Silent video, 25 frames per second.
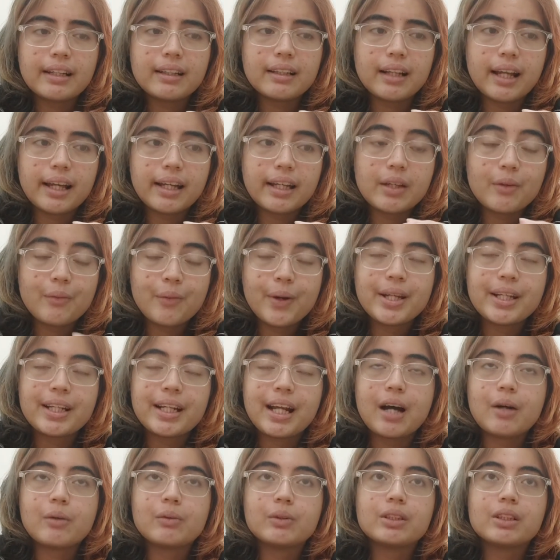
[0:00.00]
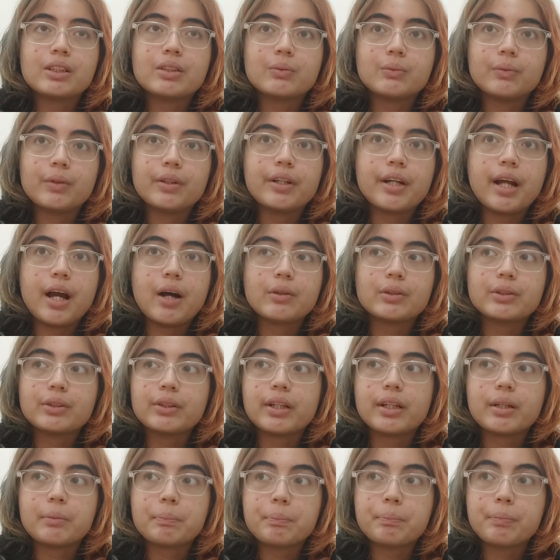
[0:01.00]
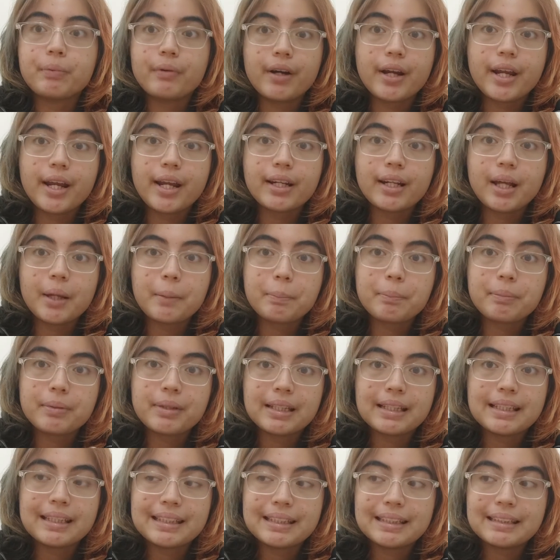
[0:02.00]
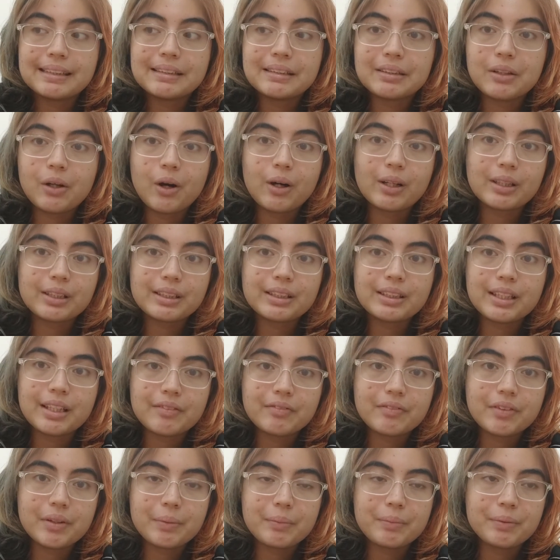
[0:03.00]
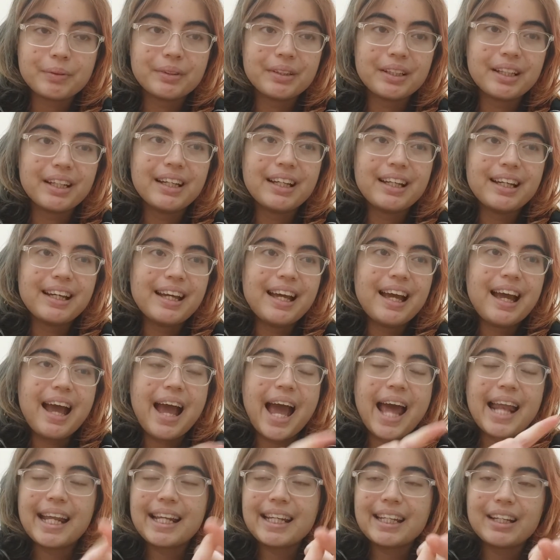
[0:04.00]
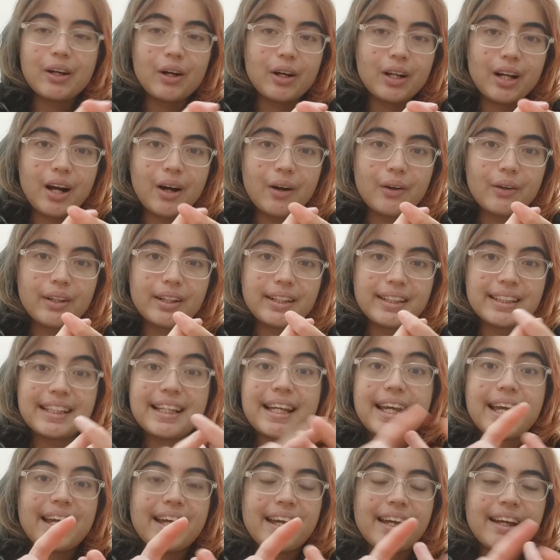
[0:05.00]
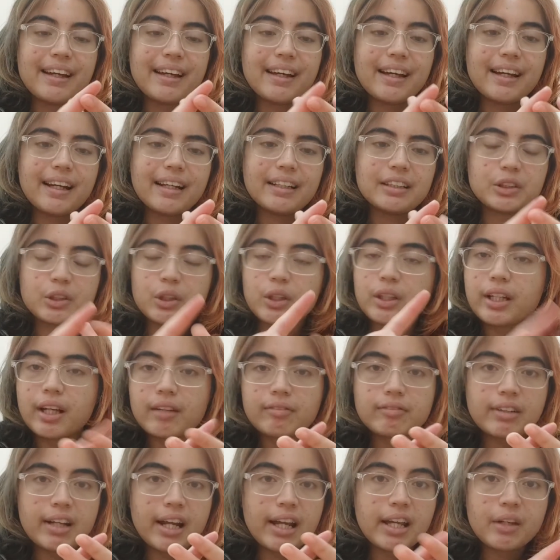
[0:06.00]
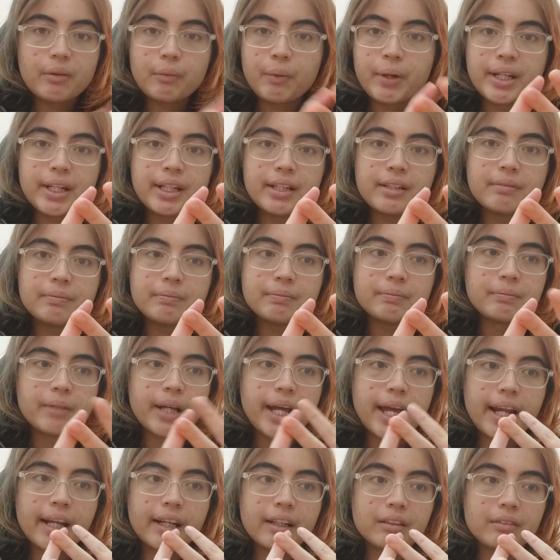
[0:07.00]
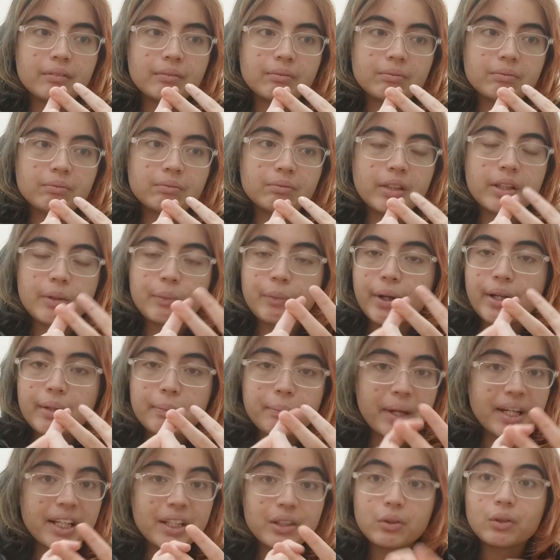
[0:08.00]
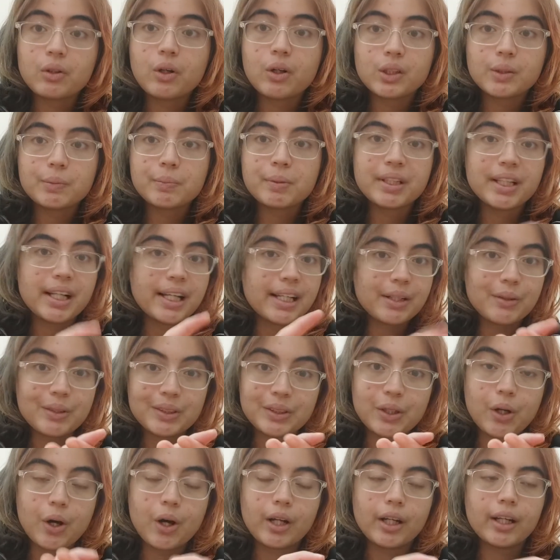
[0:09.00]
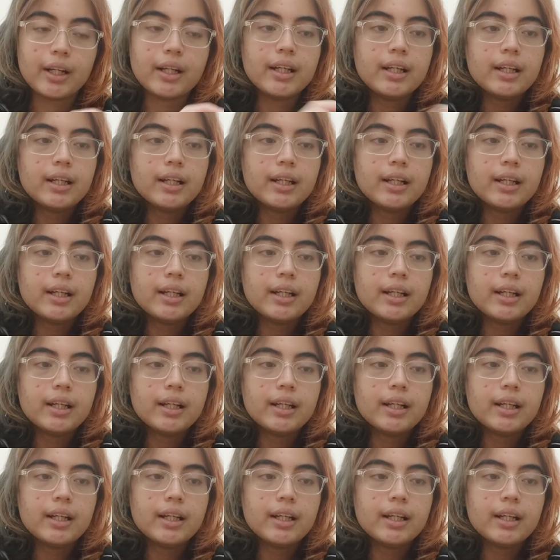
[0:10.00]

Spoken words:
Like he went in, I was worried. I was only praying like, please God save him. And then he got out, yay. And then shortly after that, he went in and he went back into the hospital and he was gone.